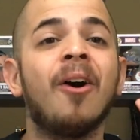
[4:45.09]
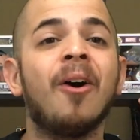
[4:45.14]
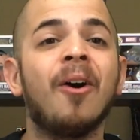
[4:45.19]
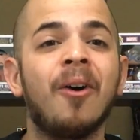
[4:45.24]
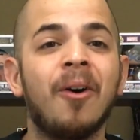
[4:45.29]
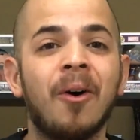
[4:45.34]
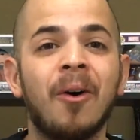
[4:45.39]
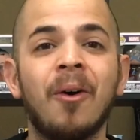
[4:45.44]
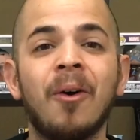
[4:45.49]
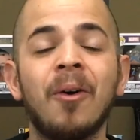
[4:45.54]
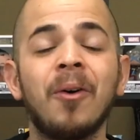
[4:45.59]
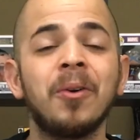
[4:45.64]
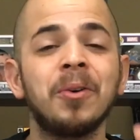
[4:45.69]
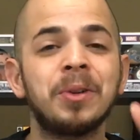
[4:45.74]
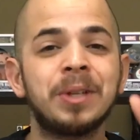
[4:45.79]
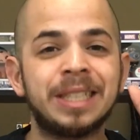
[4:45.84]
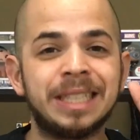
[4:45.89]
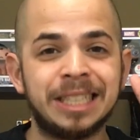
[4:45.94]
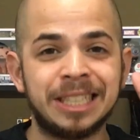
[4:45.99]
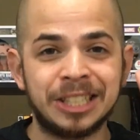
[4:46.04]

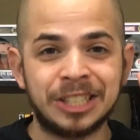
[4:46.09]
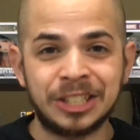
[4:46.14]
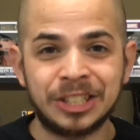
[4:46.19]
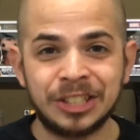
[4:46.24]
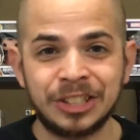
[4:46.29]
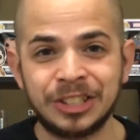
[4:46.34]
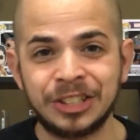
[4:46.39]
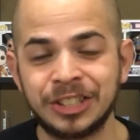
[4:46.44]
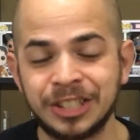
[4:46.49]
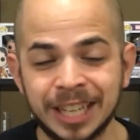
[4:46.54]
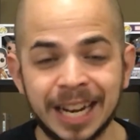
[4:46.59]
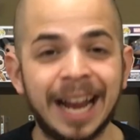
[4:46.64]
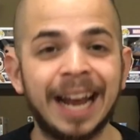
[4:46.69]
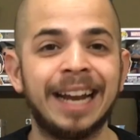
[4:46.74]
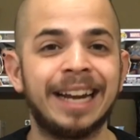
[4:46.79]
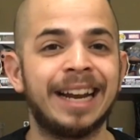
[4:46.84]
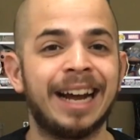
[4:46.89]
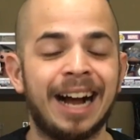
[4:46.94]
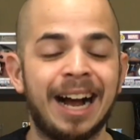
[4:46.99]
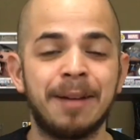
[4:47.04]
Holy
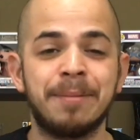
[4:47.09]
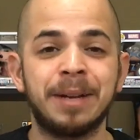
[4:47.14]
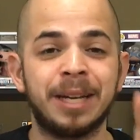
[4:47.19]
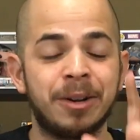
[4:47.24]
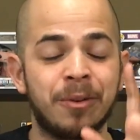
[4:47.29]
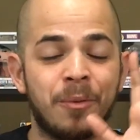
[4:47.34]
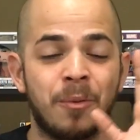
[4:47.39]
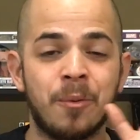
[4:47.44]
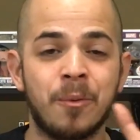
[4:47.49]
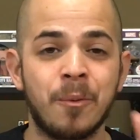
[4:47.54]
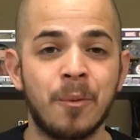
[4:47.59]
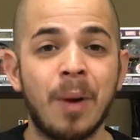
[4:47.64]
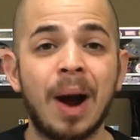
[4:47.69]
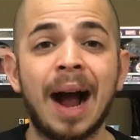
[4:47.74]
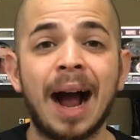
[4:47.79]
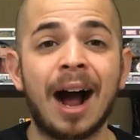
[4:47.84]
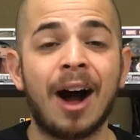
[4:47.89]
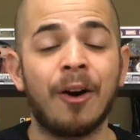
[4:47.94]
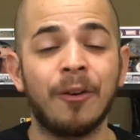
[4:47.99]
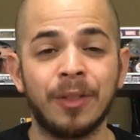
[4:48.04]
shit. I mean,
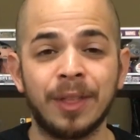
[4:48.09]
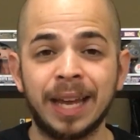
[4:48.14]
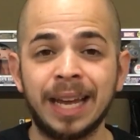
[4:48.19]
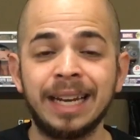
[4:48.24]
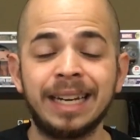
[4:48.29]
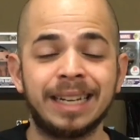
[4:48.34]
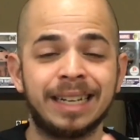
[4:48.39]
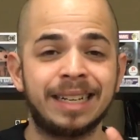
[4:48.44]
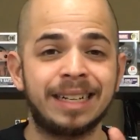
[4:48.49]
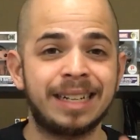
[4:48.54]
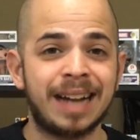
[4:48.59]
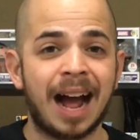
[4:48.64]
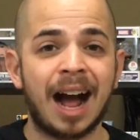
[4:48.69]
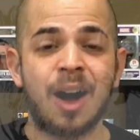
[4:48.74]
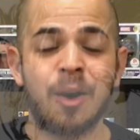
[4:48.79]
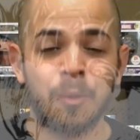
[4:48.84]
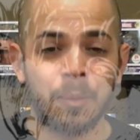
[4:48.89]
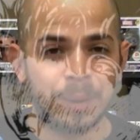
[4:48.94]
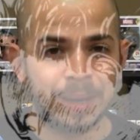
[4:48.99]
wow, they did not